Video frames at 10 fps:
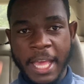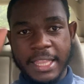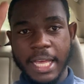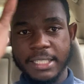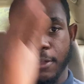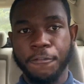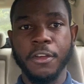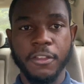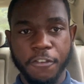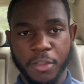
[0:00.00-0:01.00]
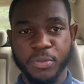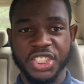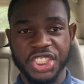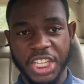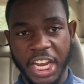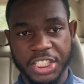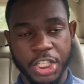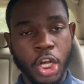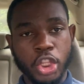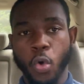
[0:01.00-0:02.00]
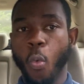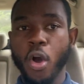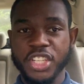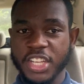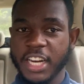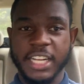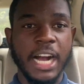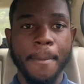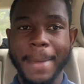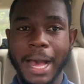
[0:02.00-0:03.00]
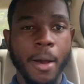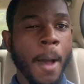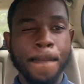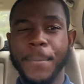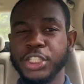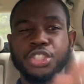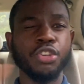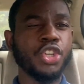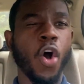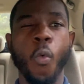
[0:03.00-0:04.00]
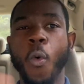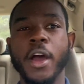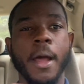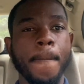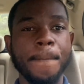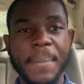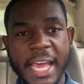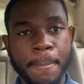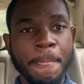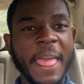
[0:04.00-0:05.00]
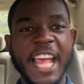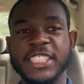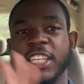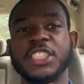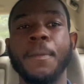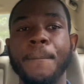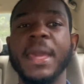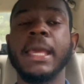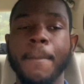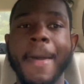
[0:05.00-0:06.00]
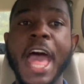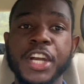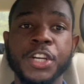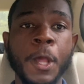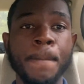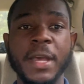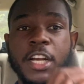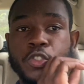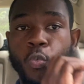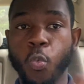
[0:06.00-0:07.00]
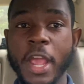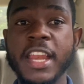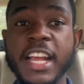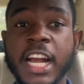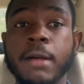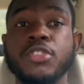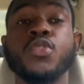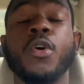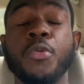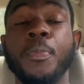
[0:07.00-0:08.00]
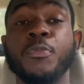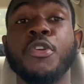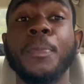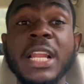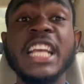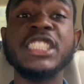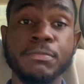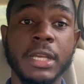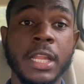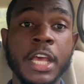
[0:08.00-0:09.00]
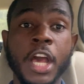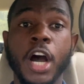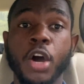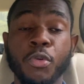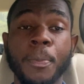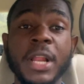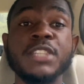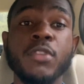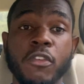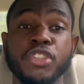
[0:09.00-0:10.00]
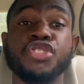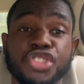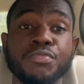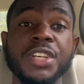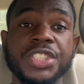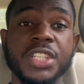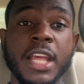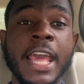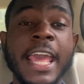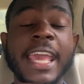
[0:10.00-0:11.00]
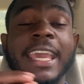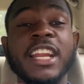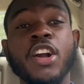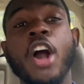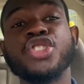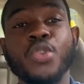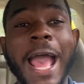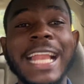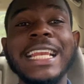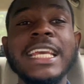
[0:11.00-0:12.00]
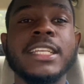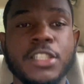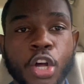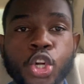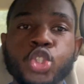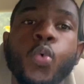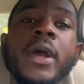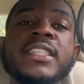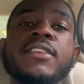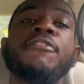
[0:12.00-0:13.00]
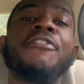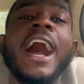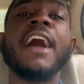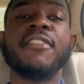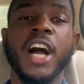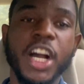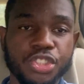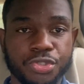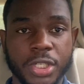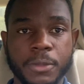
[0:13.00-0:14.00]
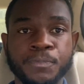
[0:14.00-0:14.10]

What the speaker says: There's a 50% chance the water's gonna come out, but you don't want to bet in such a big matter, because when it comes to a replacement of a transmission, it can cost you at least $2,500